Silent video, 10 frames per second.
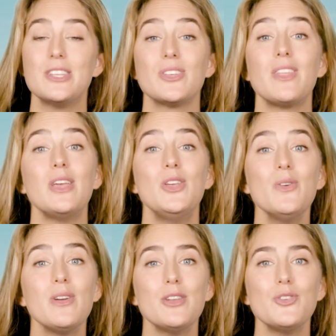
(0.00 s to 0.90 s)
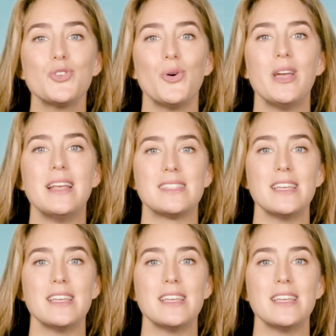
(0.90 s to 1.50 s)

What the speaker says: so that you can enjoy its